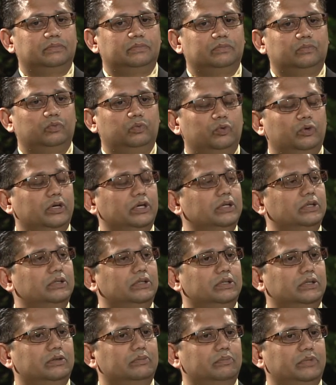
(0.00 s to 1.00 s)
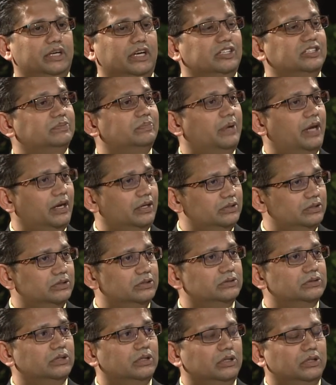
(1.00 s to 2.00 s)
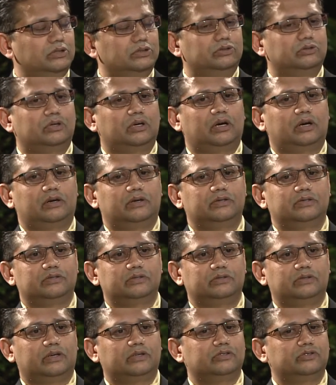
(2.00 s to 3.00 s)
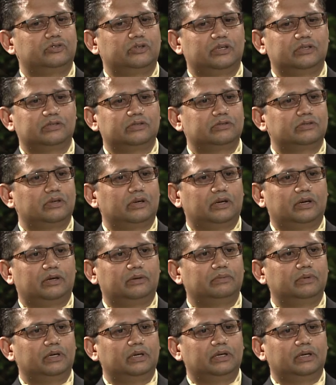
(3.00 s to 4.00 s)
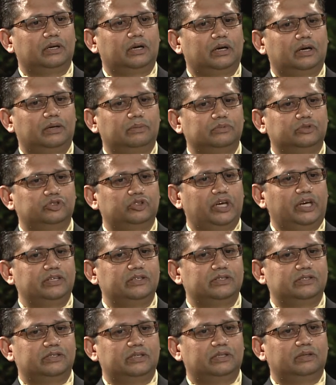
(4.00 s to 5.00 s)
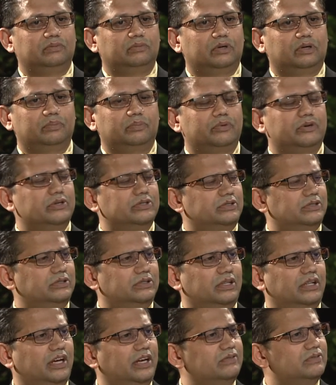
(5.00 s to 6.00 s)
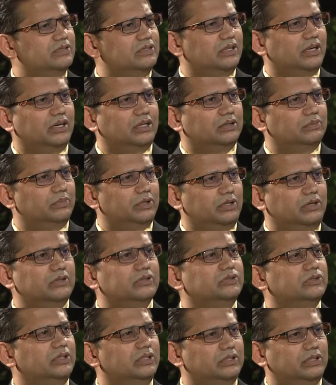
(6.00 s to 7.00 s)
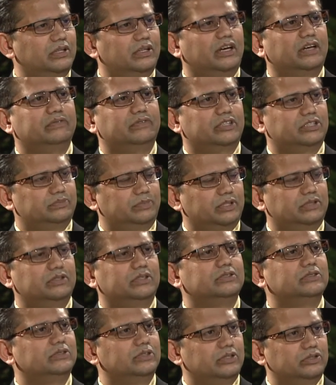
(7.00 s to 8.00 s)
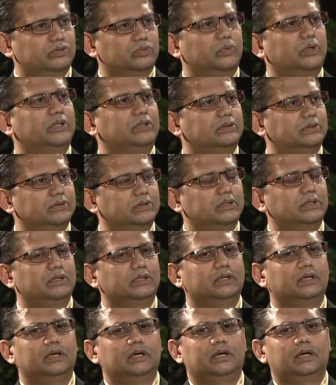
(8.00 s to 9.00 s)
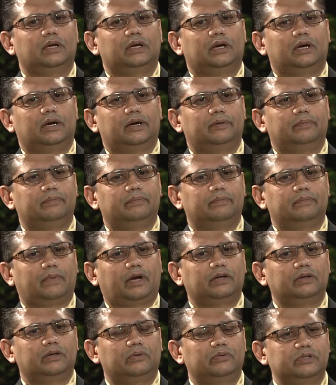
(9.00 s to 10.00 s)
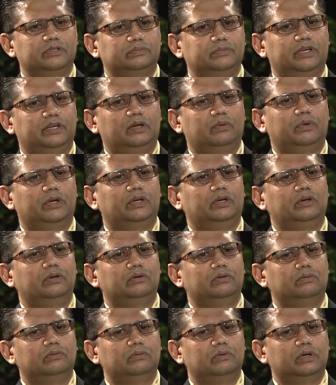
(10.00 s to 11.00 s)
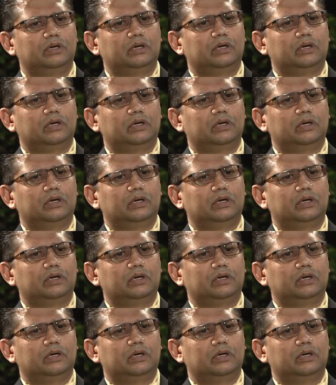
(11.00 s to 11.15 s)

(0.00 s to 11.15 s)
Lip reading: would be expected to cause not just changes in a person's lifestyle, but also in their life expectancy as well. I noticed, Mary, when you